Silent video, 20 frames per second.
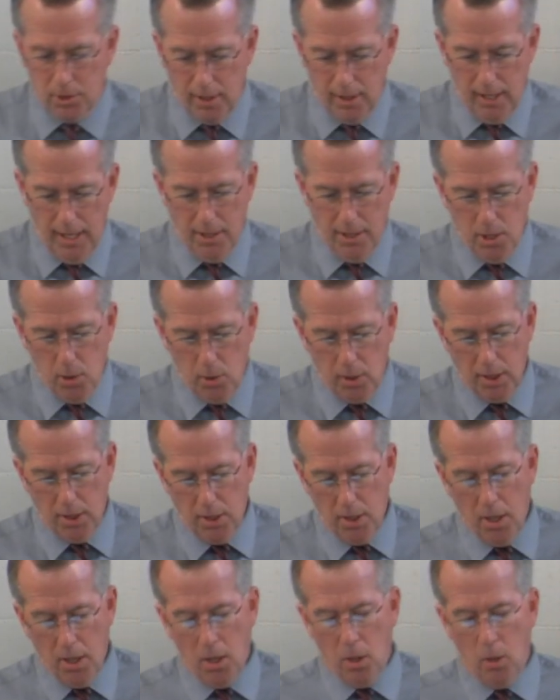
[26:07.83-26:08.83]
And you
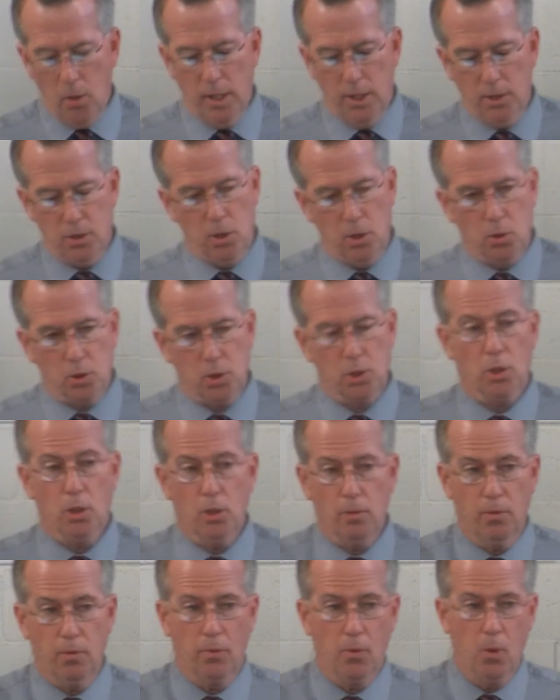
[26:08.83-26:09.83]
can know as you
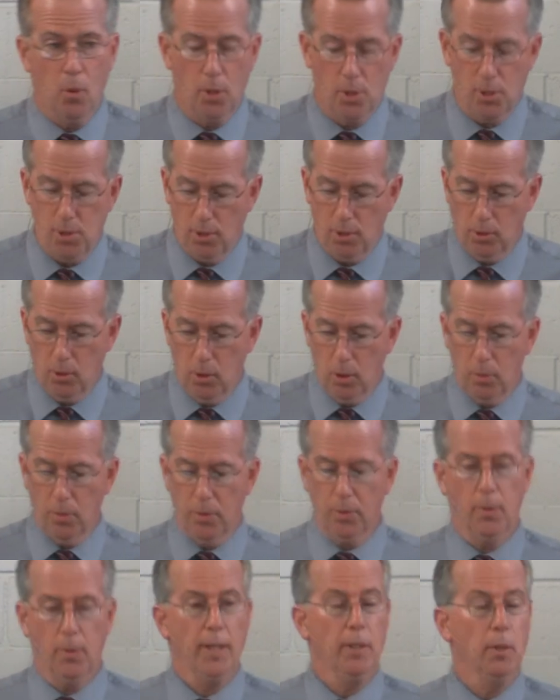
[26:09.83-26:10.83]
serve, of course, the Lord
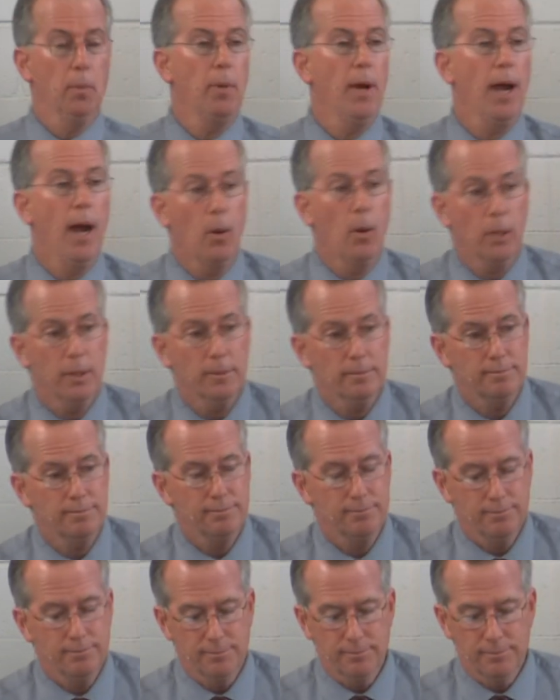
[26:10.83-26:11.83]
with greater power
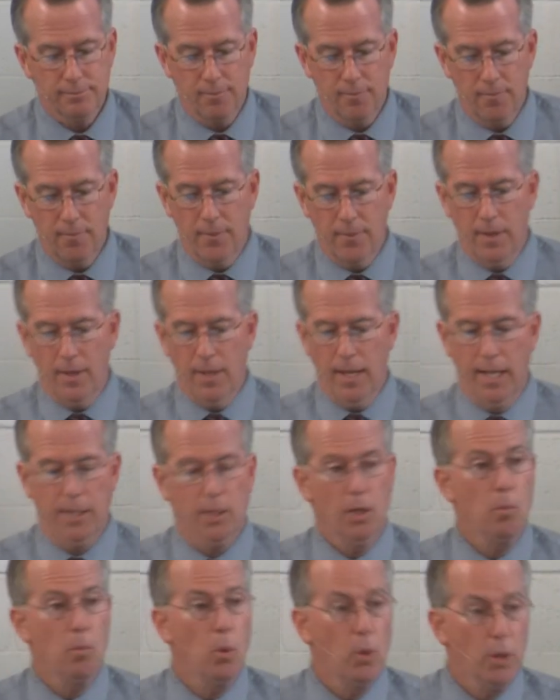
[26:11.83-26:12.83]
and
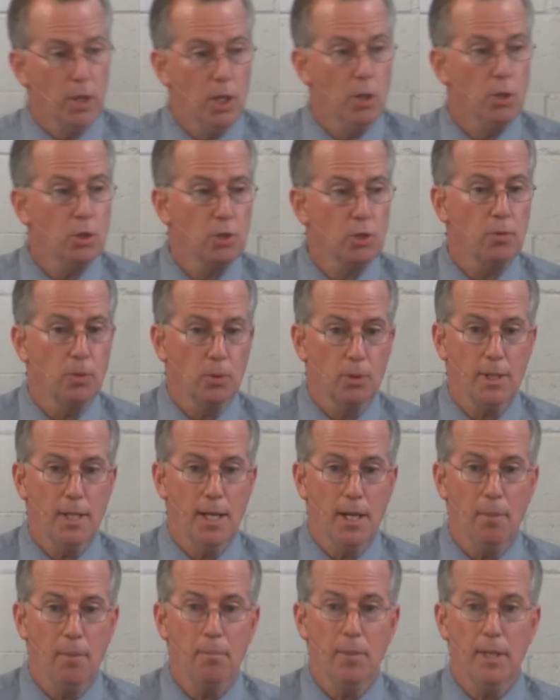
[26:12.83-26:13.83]
are more useful to
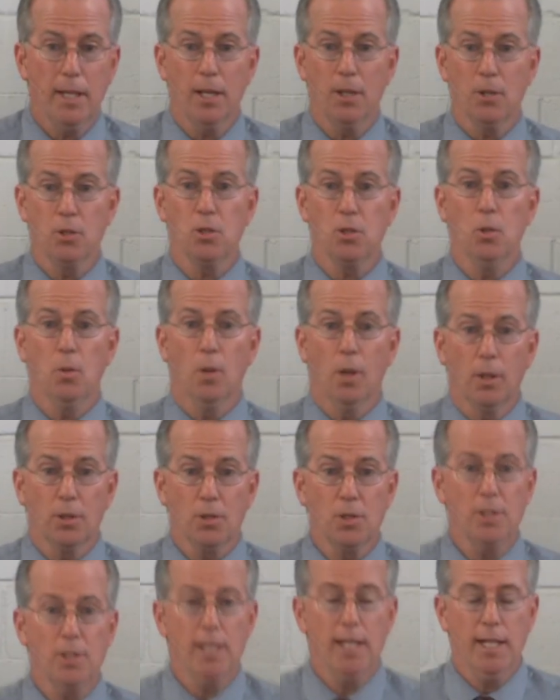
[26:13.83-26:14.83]
him because you are
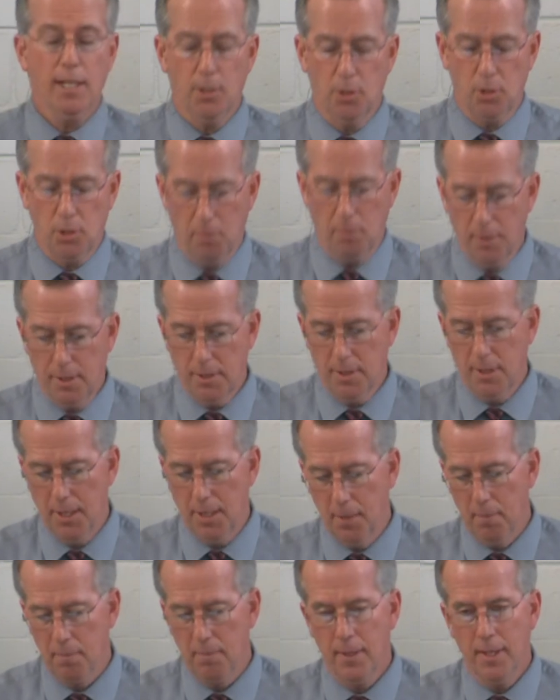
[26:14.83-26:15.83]
seeking to submit to
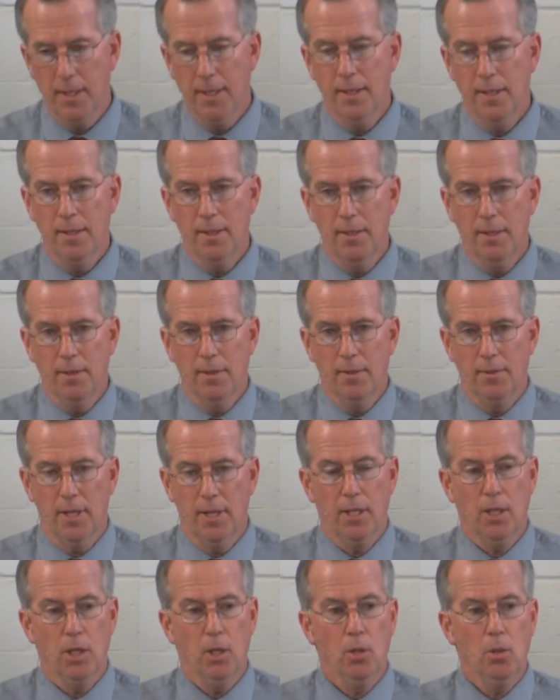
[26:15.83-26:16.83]
him,
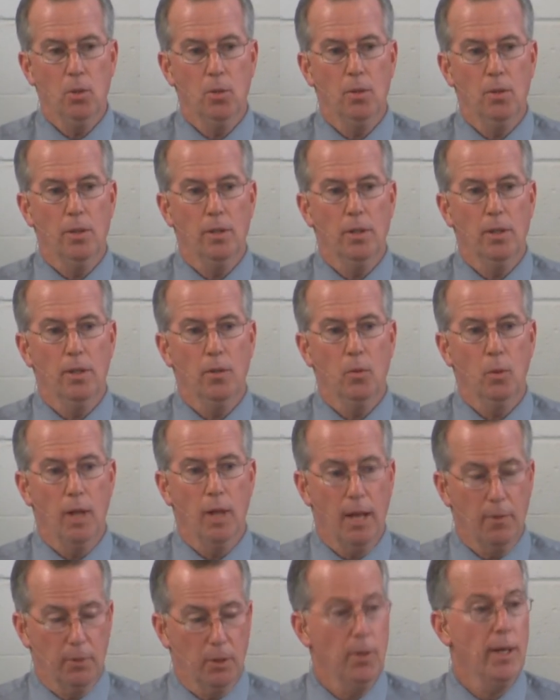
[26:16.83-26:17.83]
that you will
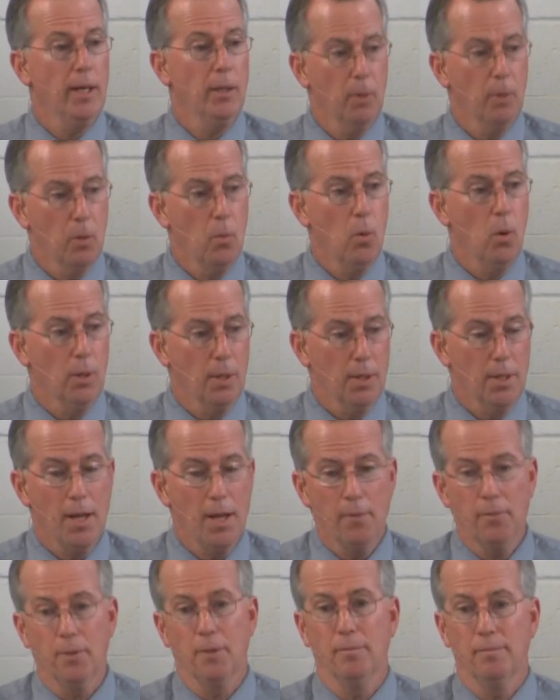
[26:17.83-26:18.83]
have a greater reward in
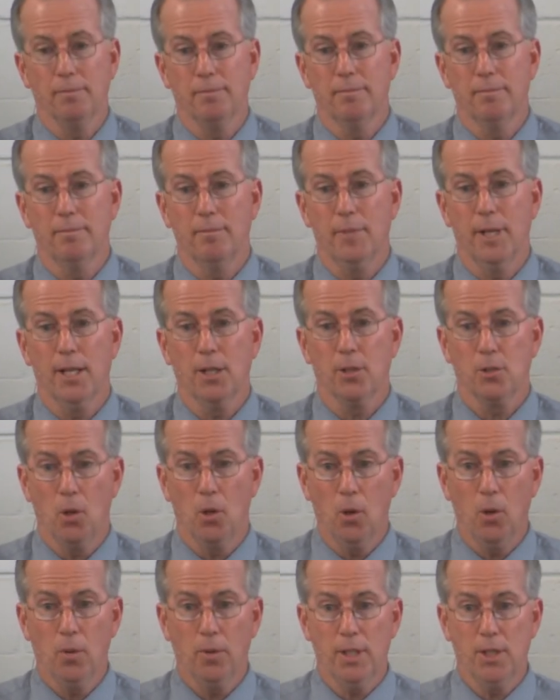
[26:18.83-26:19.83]
heaven. Because
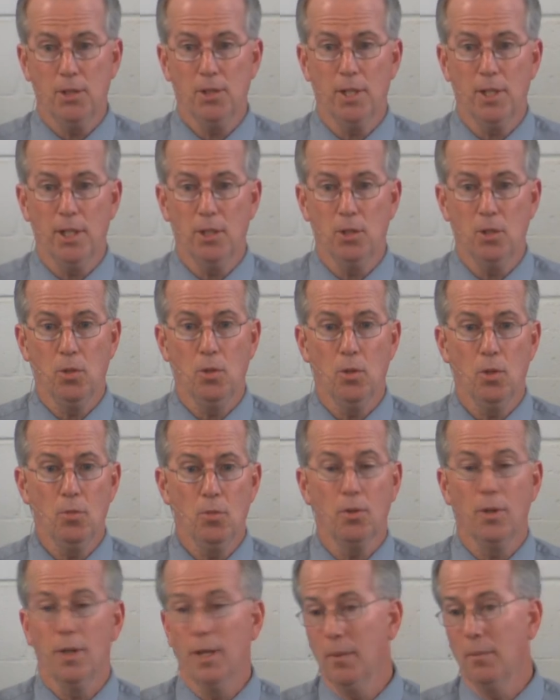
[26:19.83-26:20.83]
all these things you do
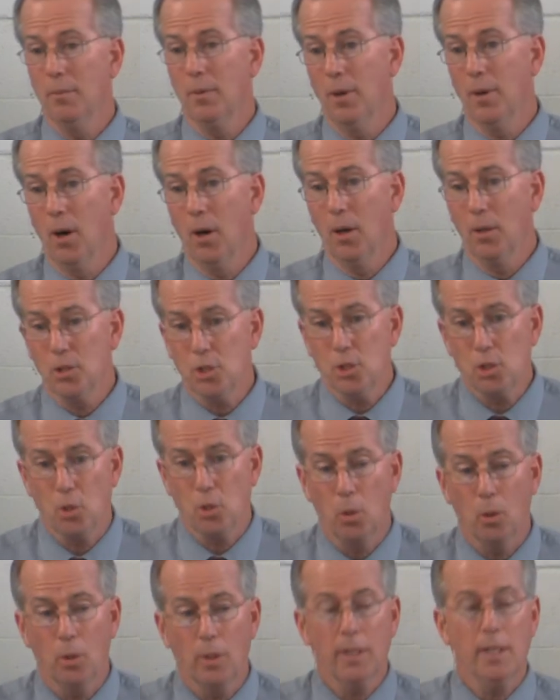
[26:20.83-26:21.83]
for him are
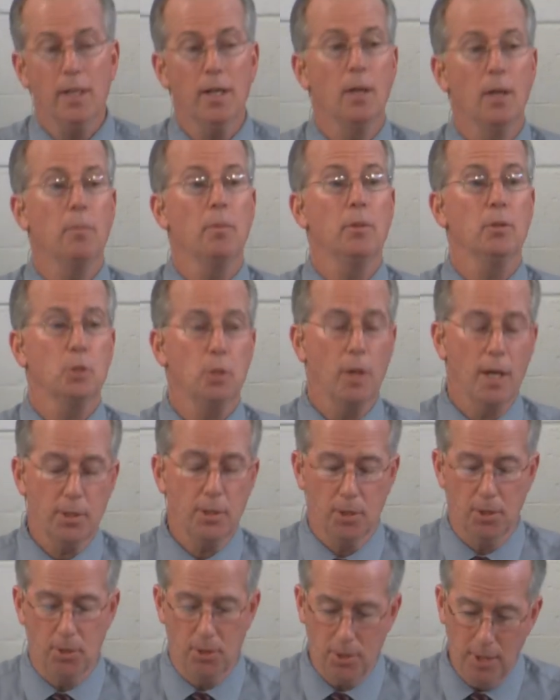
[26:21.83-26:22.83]
storing up
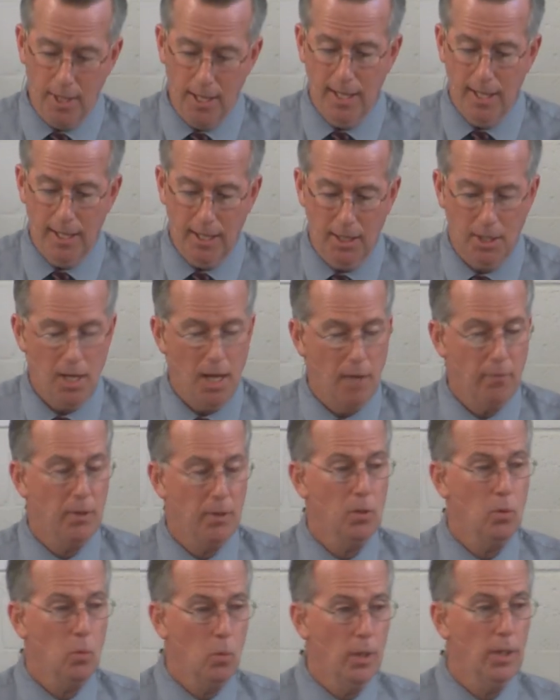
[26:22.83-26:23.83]
treasures in
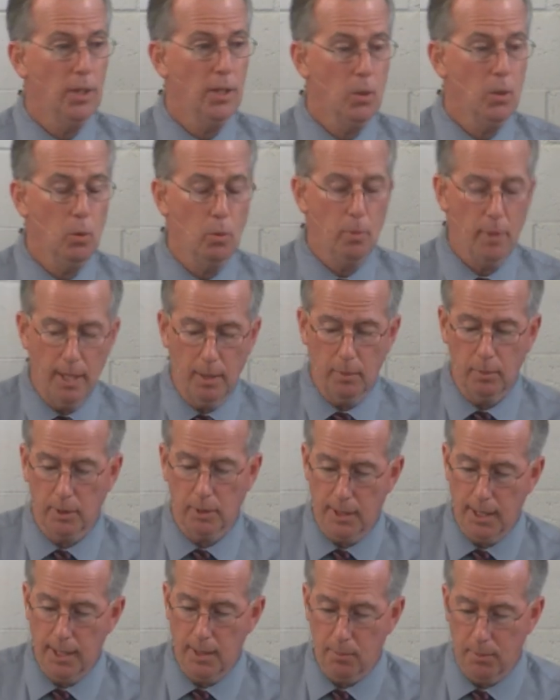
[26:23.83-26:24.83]
heaven where you will be able to
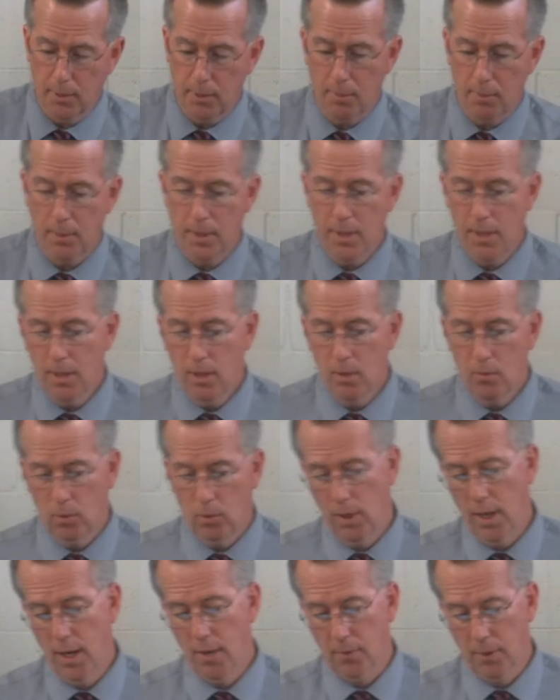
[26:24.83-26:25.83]
keep them
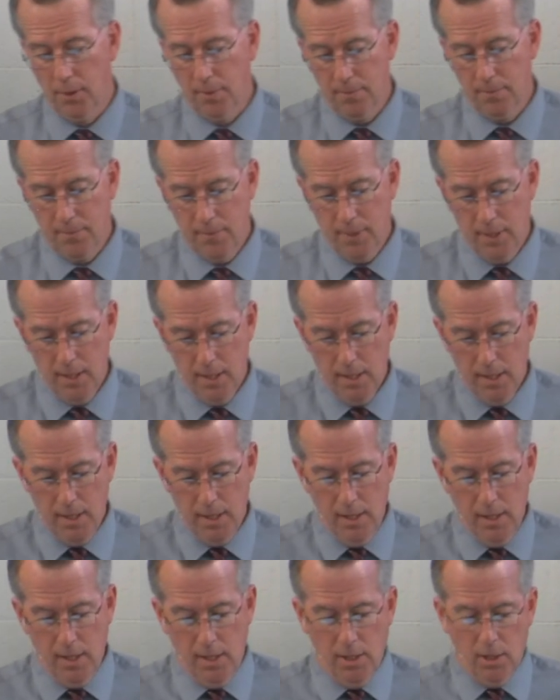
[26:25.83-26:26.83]
forever.
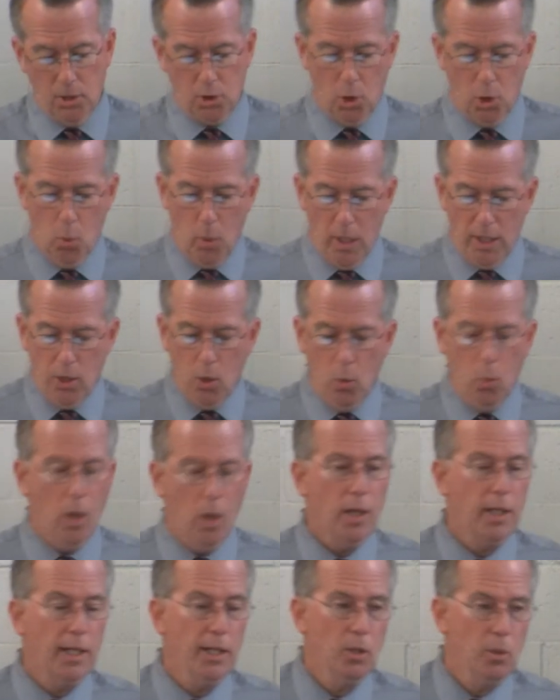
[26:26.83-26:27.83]
So when you
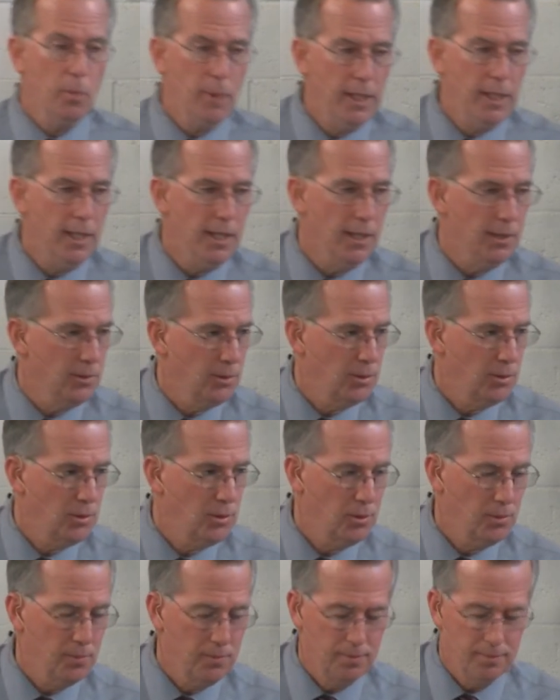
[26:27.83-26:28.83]
walk in obedience